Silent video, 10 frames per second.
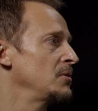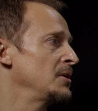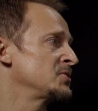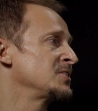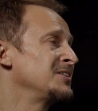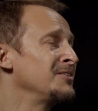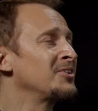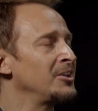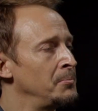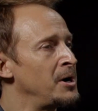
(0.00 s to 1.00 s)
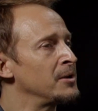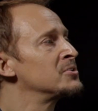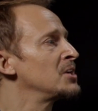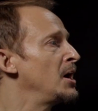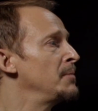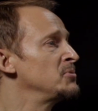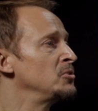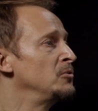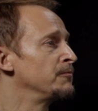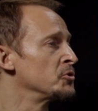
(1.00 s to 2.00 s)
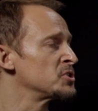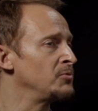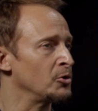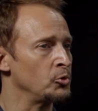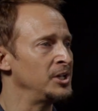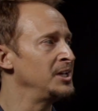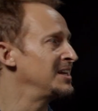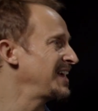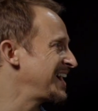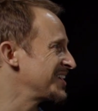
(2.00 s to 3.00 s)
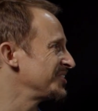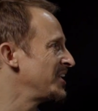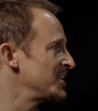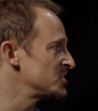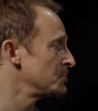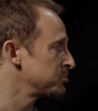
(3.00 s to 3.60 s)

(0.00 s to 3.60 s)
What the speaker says: a significant amount of time to, first of all, read, analyze the